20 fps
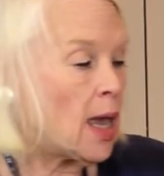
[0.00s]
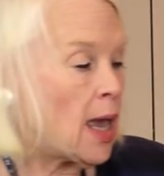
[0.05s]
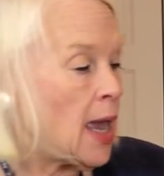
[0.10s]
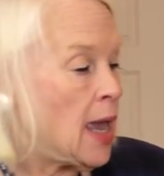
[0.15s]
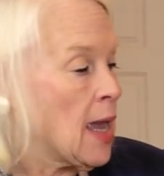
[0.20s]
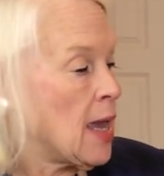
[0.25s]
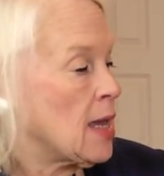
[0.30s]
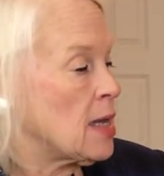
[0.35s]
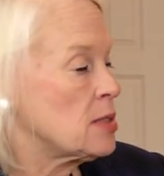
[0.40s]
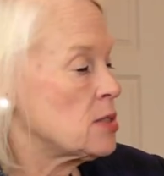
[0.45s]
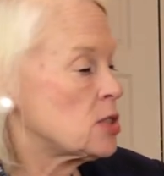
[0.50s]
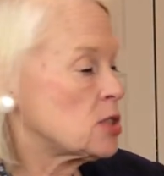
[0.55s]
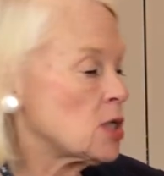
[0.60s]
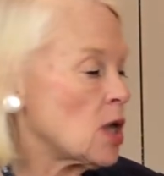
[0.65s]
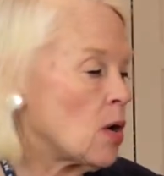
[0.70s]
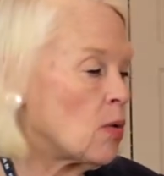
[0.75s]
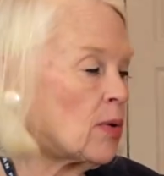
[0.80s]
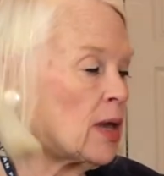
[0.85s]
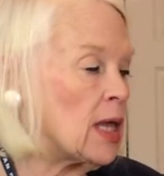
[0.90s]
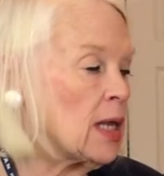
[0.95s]
And
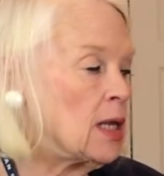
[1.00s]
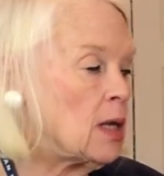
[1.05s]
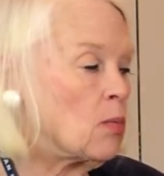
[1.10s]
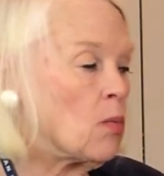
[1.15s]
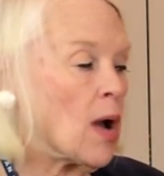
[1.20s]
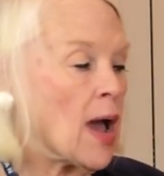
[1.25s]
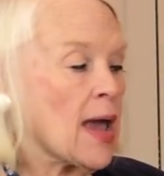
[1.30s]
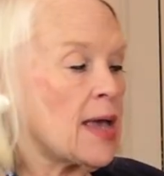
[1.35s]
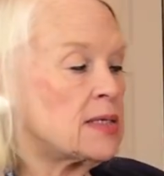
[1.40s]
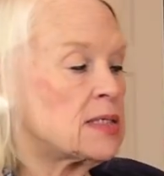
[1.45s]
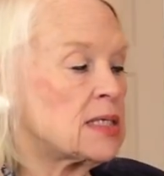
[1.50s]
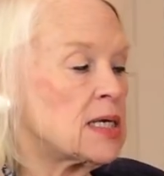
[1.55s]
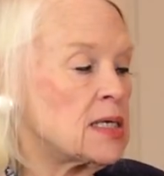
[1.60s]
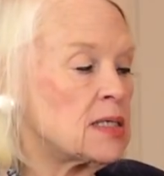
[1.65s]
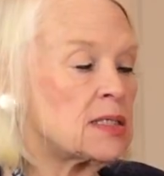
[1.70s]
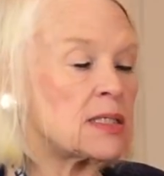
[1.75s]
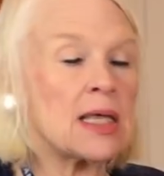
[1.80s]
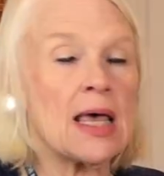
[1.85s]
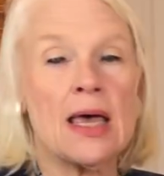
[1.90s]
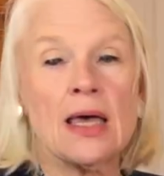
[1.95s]
so anyway,
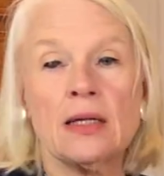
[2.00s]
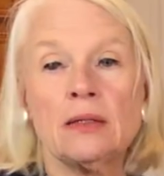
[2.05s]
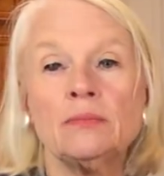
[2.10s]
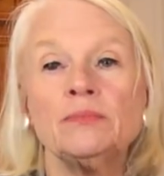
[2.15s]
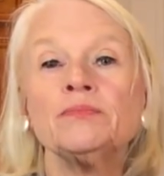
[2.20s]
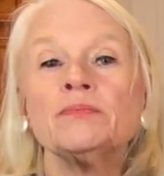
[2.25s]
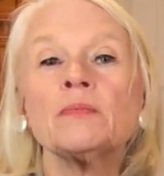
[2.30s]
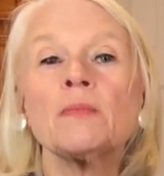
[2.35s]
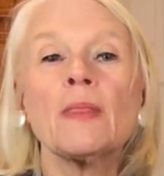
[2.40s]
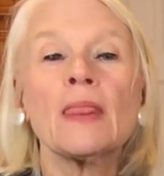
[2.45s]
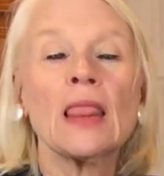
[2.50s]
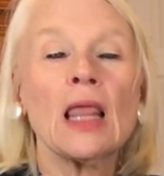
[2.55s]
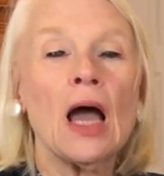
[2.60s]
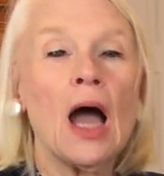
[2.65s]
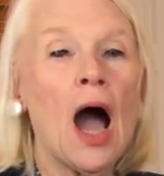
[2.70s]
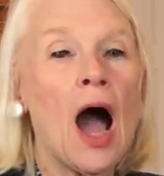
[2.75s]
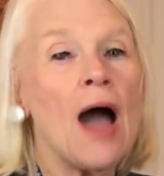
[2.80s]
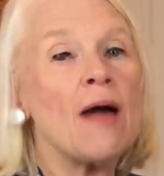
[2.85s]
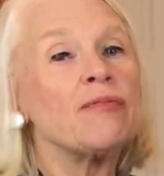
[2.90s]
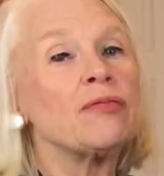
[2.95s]
since then,
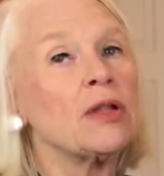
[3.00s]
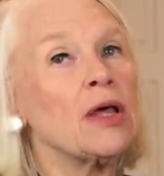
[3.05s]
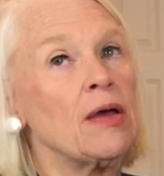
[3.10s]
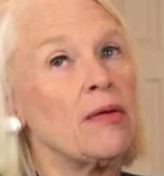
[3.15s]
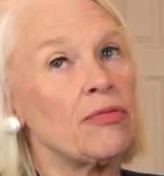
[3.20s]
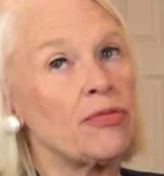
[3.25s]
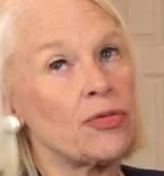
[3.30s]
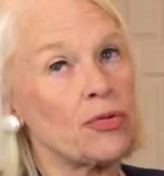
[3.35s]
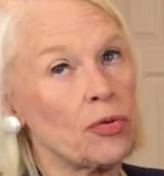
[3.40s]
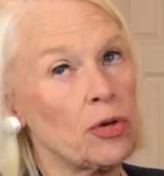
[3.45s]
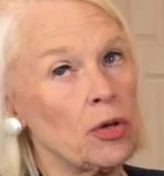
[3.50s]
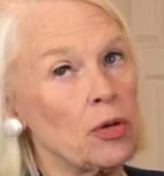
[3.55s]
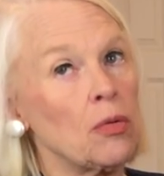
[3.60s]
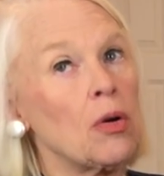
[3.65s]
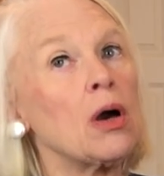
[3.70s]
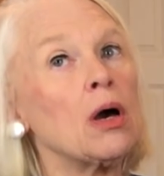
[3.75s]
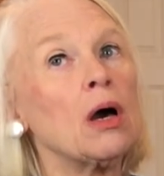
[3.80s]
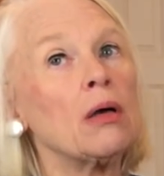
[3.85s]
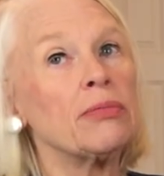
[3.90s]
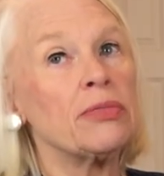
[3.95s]
I've lived through
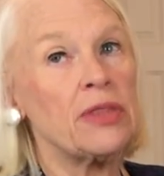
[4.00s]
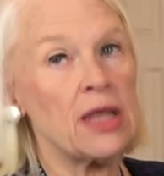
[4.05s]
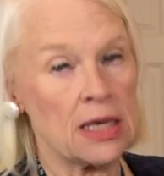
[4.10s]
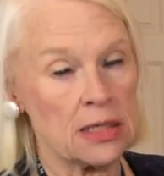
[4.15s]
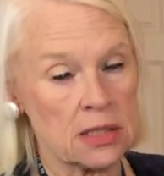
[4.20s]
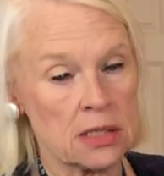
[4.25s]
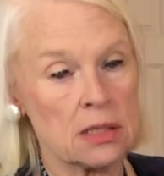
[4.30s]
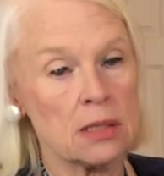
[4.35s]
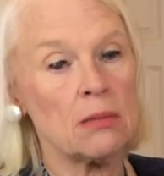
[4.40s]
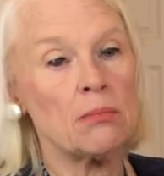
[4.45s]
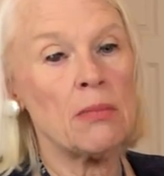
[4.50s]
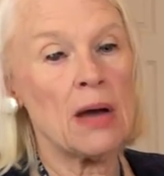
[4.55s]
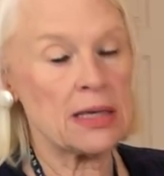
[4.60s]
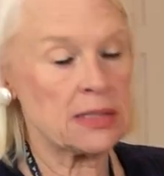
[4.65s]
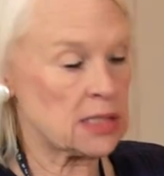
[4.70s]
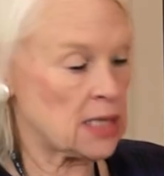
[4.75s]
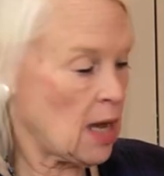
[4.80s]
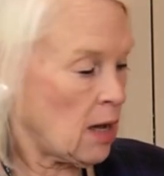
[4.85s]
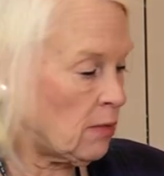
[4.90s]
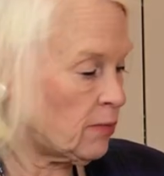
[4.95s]
this
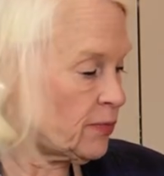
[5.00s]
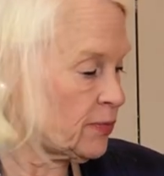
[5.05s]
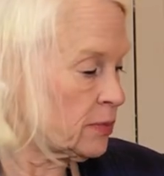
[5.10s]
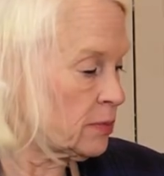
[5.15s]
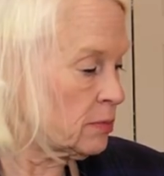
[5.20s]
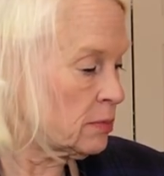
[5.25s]
myself.